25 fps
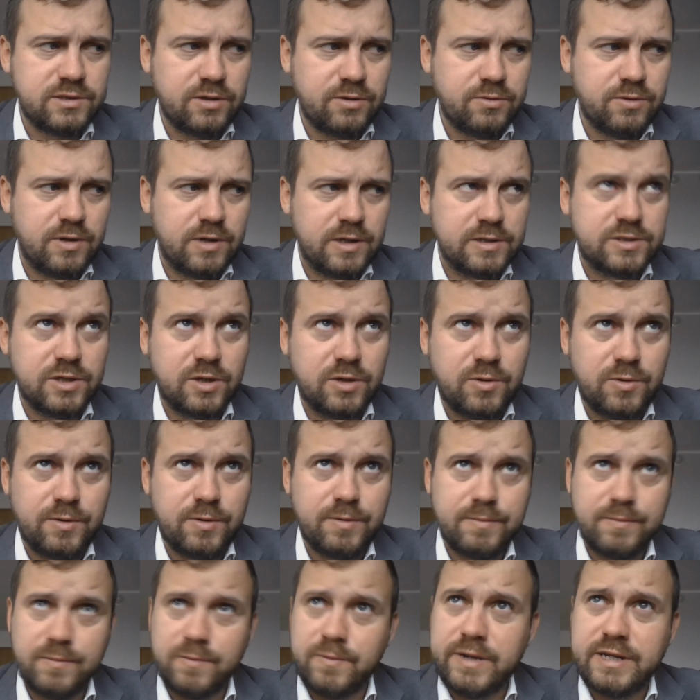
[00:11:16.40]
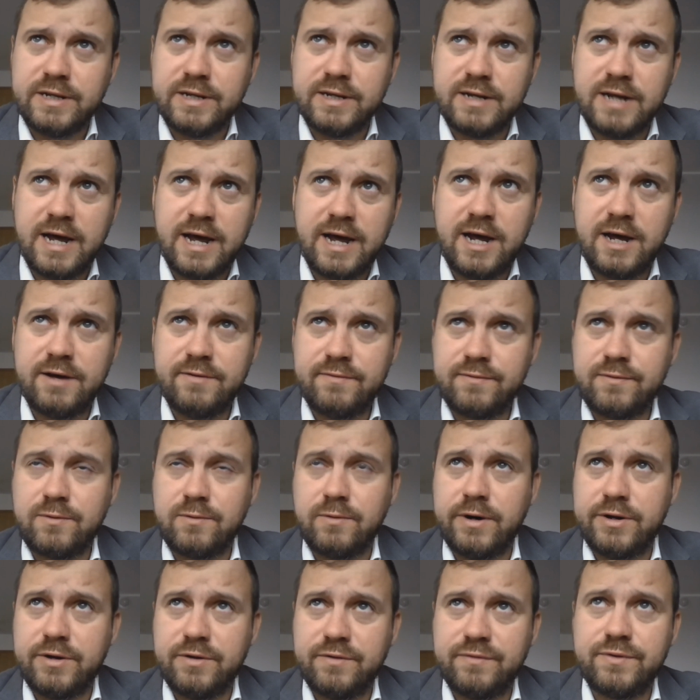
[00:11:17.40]
So we did
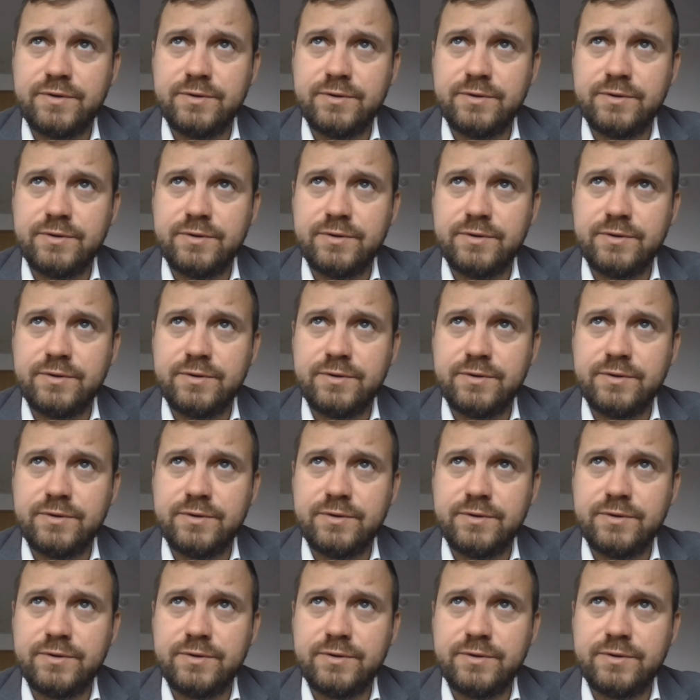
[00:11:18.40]
have quite